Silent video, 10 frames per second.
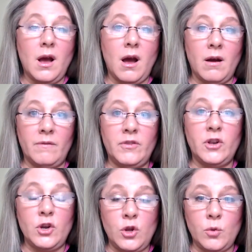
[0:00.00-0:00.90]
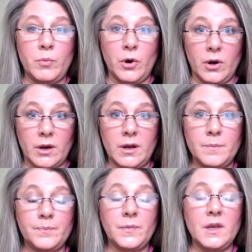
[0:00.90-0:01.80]
of the new book,
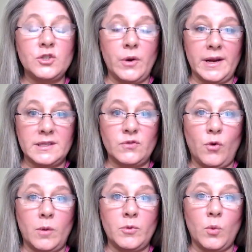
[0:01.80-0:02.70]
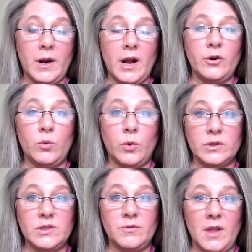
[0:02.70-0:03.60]
Transformed 100
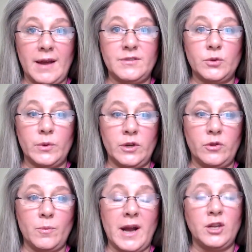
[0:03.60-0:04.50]
Words of Life to Renew the Mind.